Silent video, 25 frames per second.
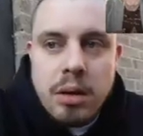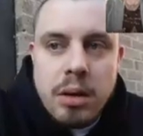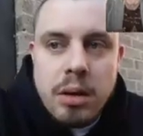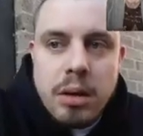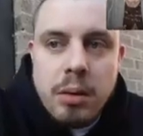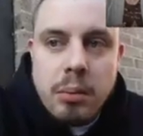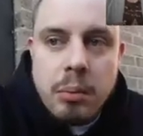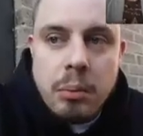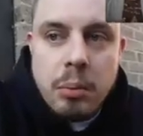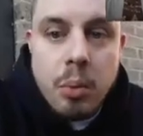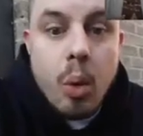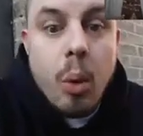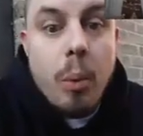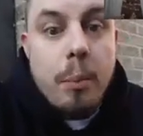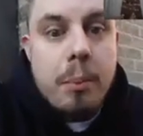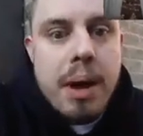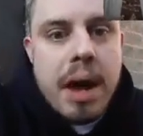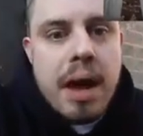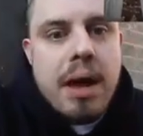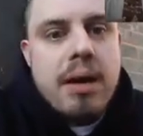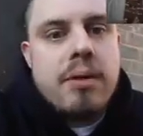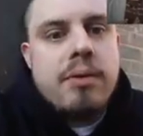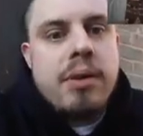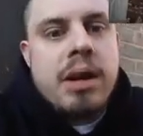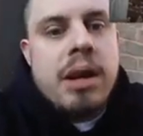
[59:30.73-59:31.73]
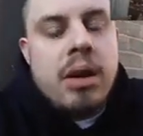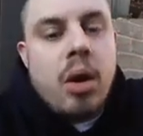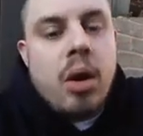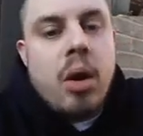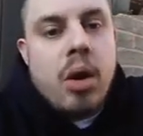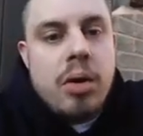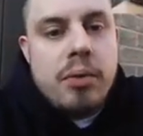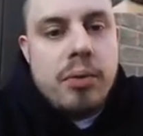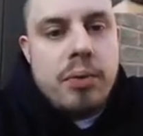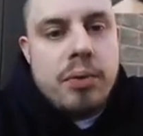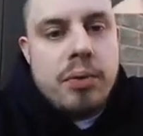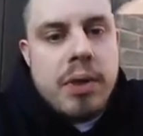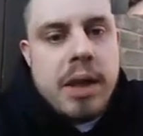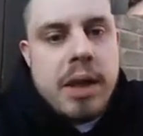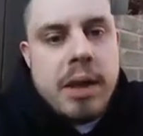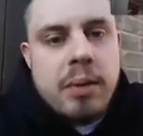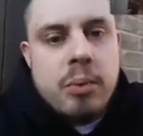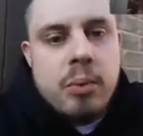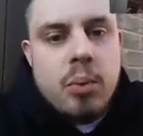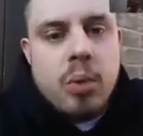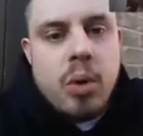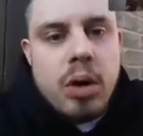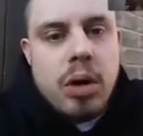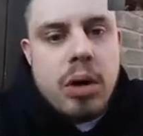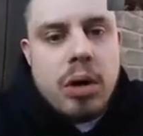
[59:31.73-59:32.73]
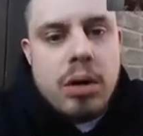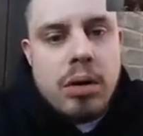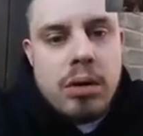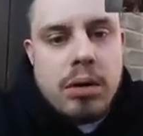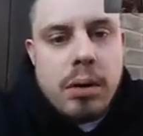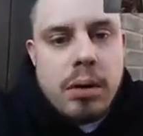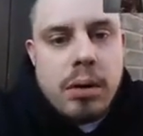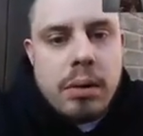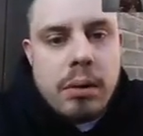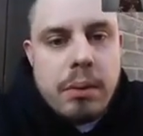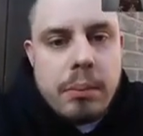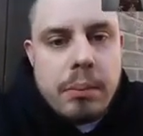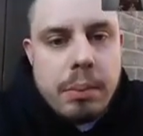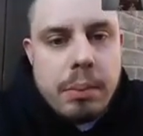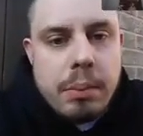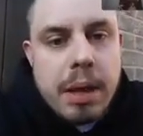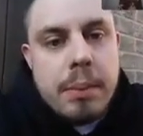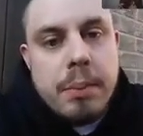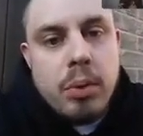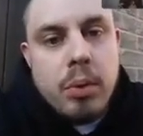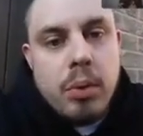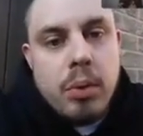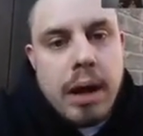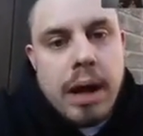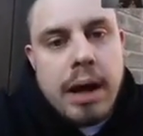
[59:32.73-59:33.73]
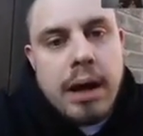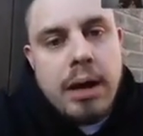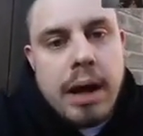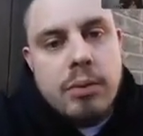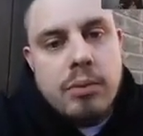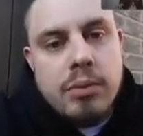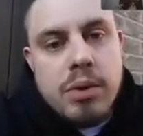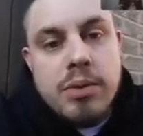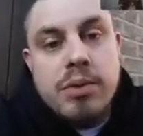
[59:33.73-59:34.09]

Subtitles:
more better in life than what people that with the